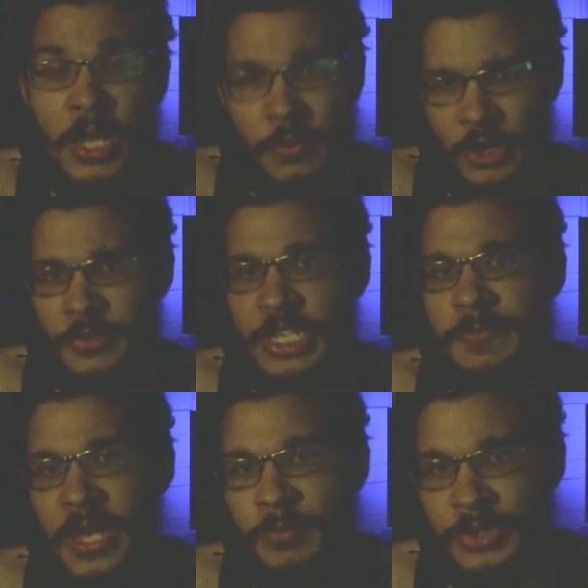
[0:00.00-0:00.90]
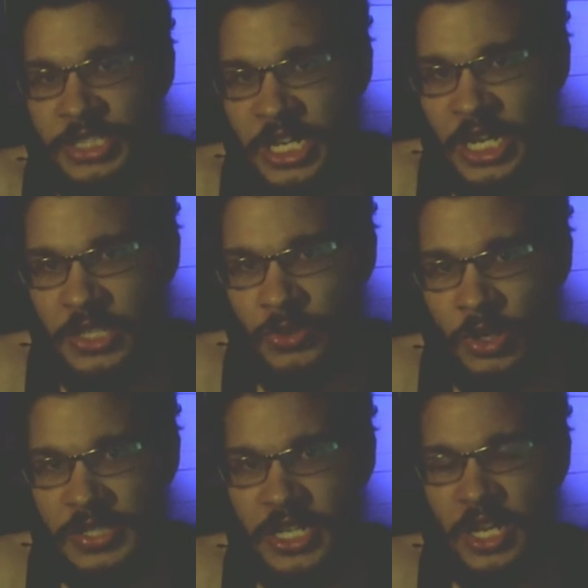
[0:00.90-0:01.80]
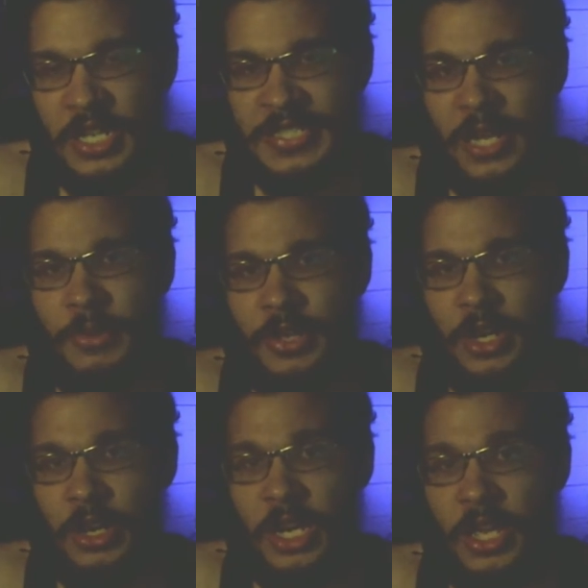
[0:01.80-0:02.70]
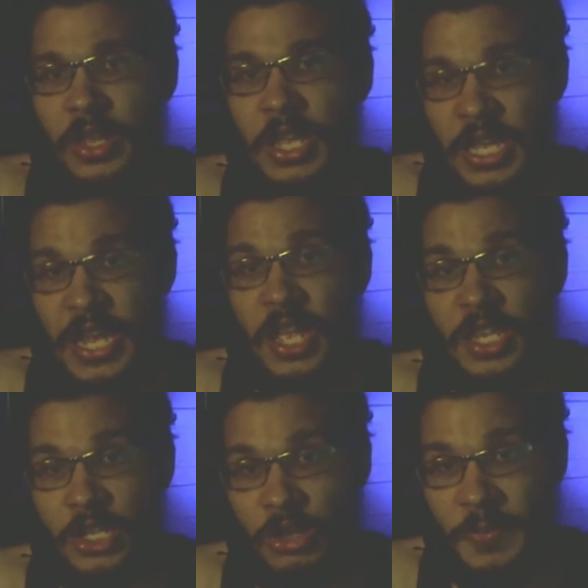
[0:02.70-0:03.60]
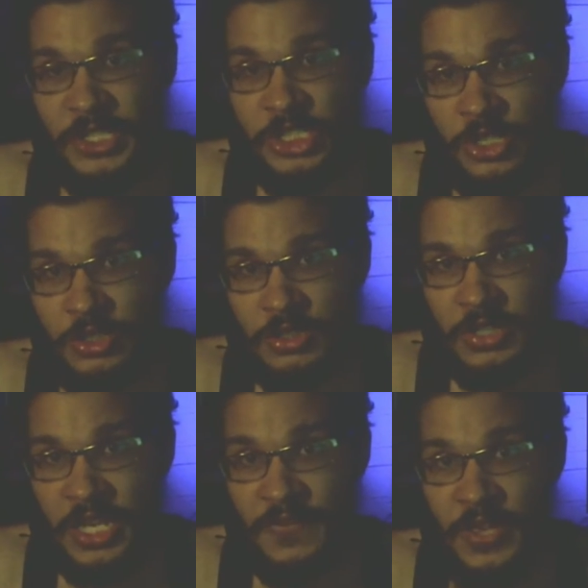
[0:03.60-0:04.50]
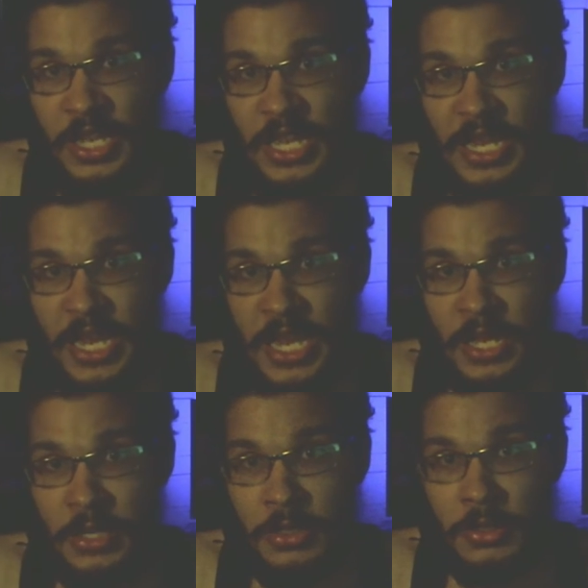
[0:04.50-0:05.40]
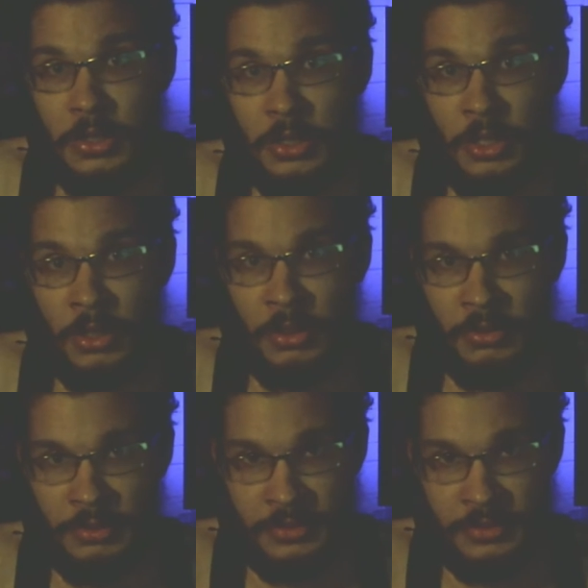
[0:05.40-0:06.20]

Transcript: Both these men proceed towards a table area, and they go up a scissors lift, and oh,